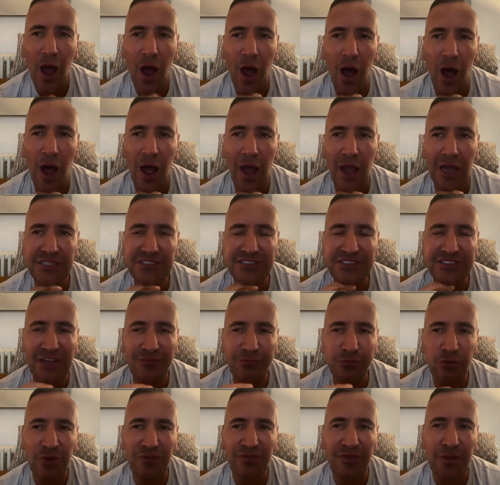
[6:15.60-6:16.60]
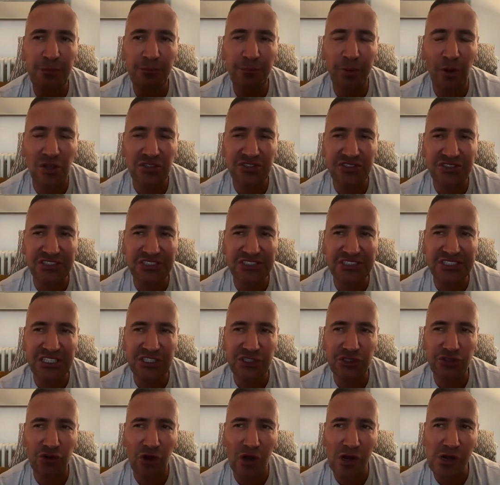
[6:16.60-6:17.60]
I suffer with imposter
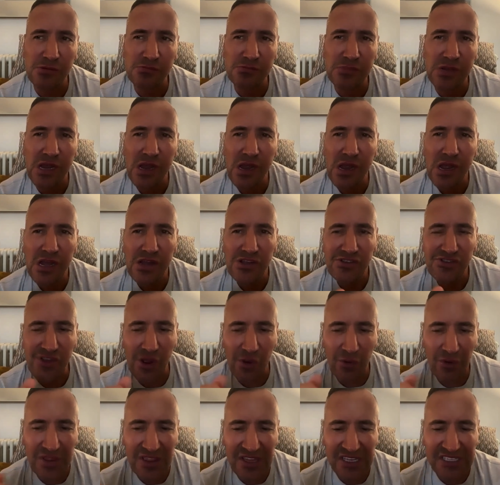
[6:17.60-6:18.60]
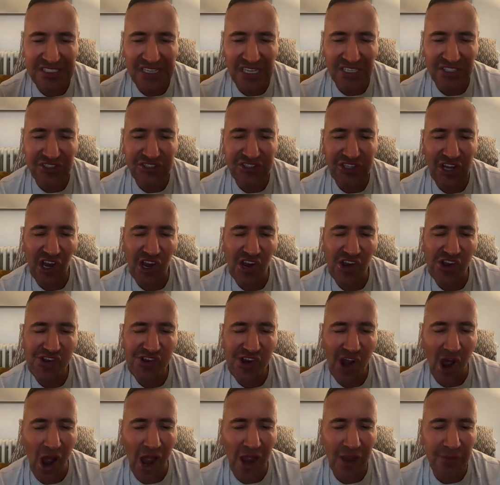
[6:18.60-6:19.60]
syndrome. So in these uncertain
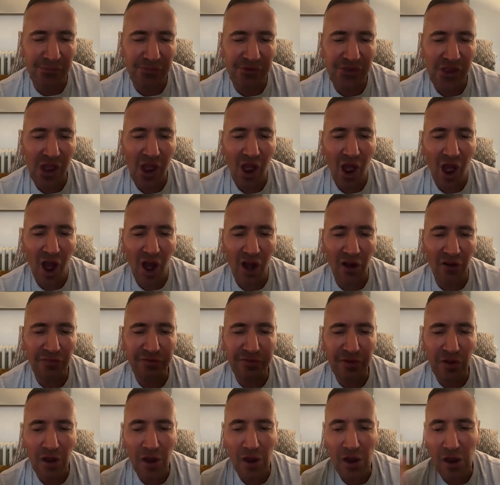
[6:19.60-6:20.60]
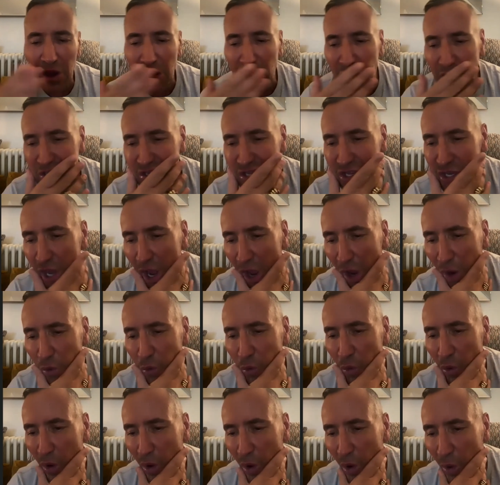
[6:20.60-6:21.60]
times of, you
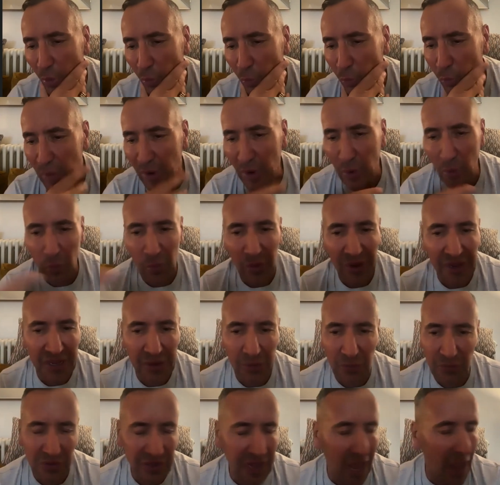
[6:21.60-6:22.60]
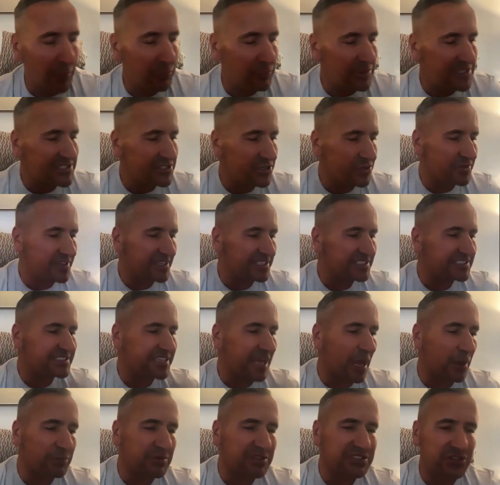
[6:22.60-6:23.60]
know, can we do this?
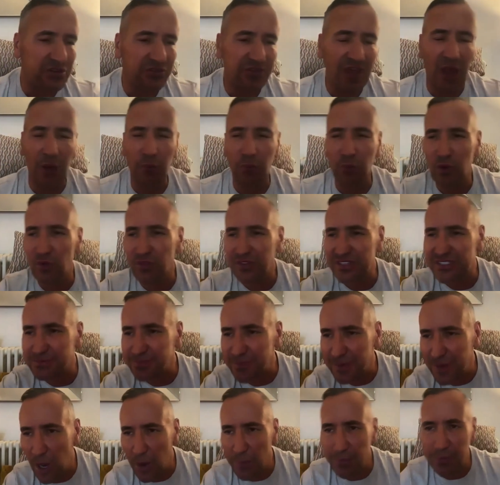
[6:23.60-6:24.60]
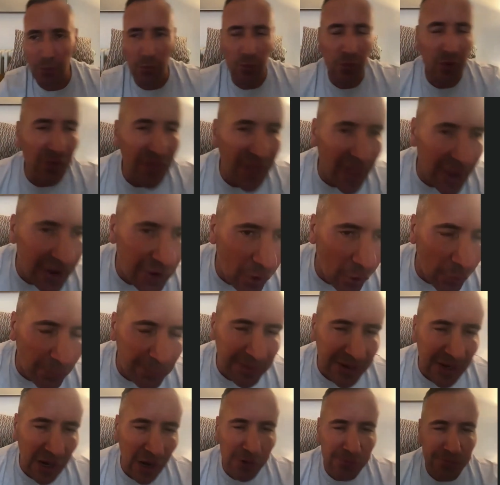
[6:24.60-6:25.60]
Can we do that? Will this be open? Will that not
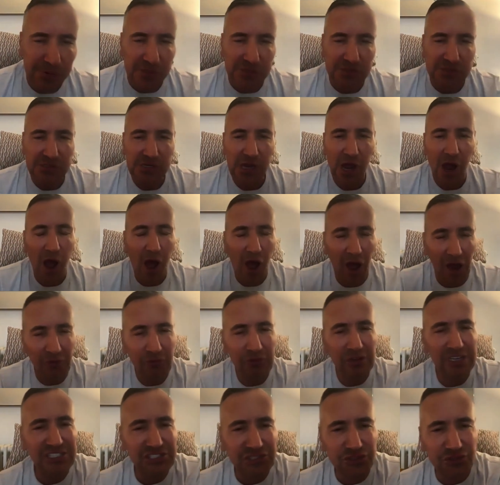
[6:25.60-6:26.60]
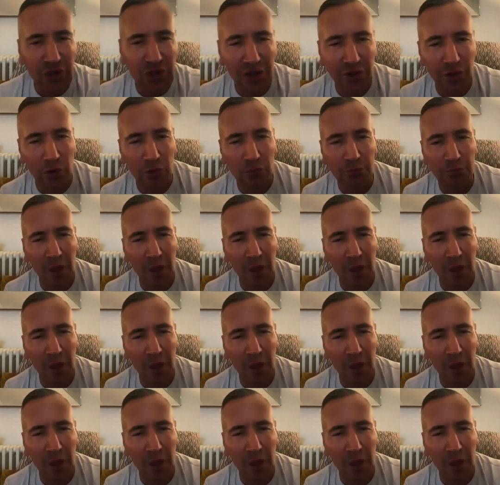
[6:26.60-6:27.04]
be open? I really struggle.